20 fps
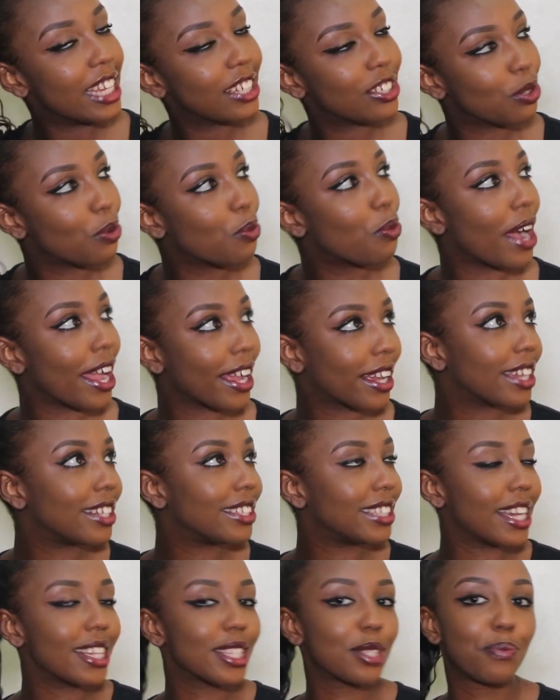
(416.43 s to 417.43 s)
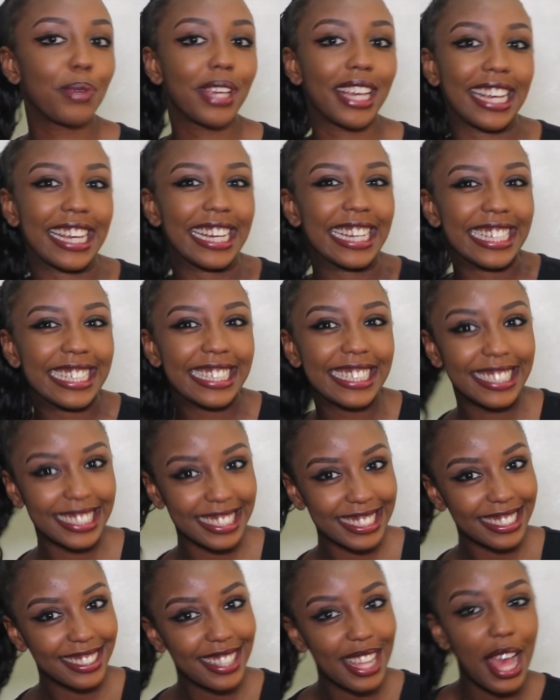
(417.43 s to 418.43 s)
why can't I speak?
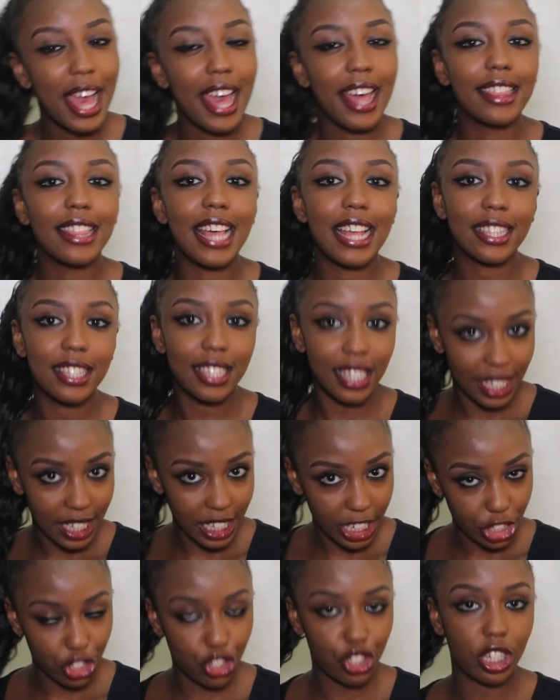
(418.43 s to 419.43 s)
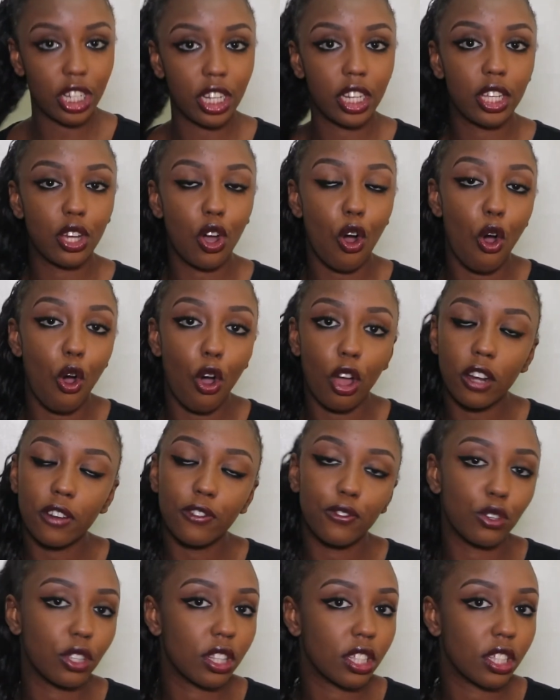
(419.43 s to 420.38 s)
That's literally all for